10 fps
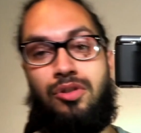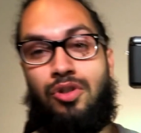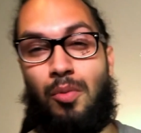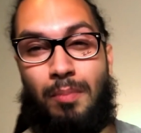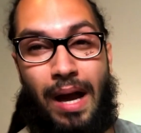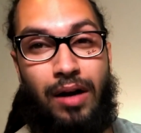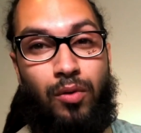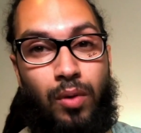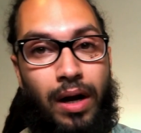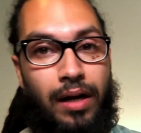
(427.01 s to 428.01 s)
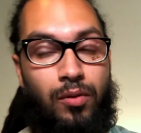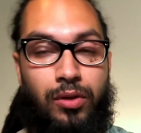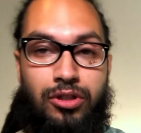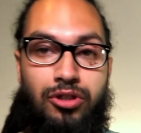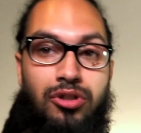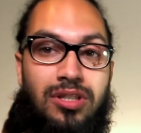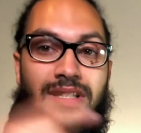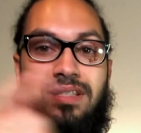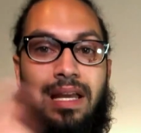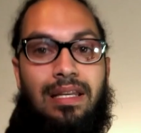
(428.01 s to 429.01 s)
No matter what, when you're using a
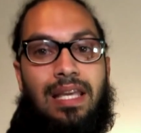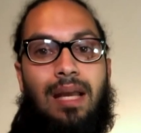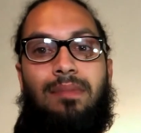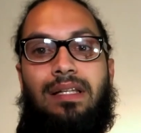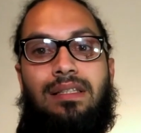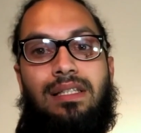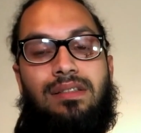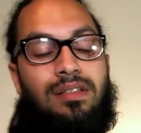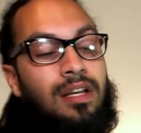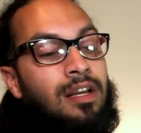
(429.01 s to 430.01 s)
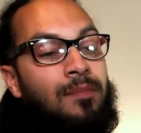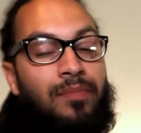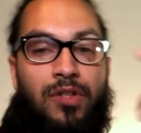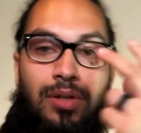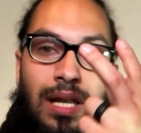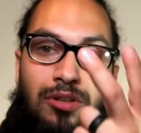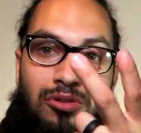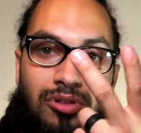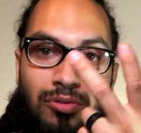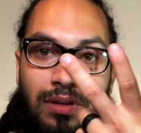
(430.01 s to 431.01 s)
steady cam like this, you got to
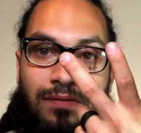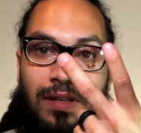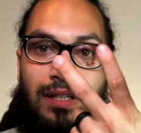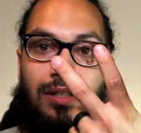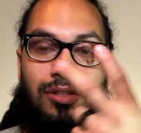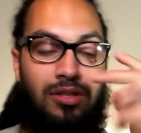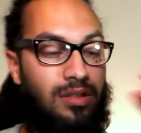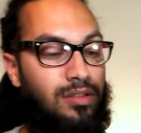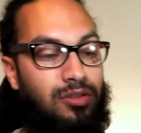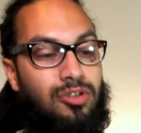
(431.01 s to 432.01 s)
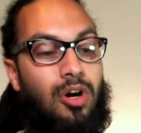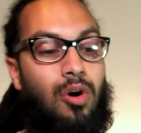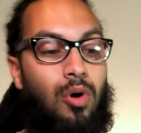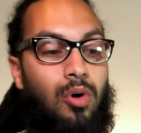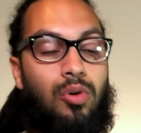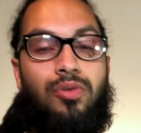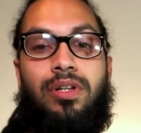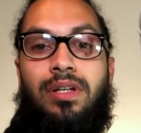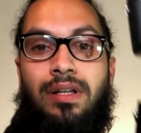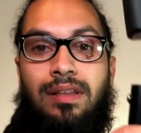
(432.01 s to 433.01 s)
use 3 fingers to hold
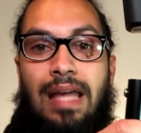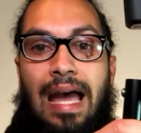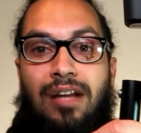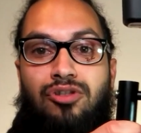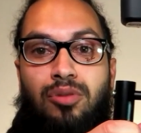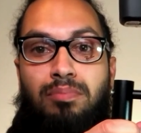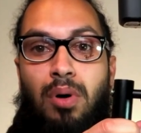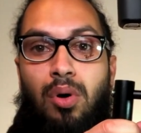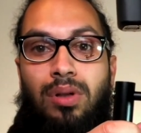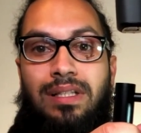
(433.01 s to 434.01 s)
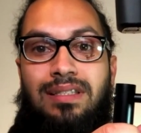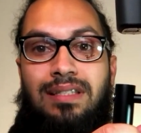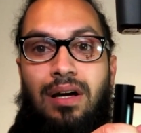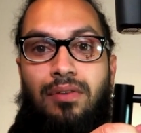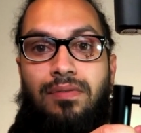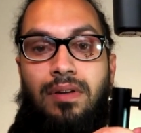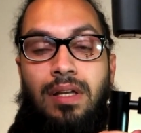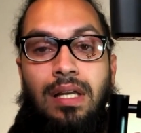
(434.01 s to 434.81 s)
the actual pole itself.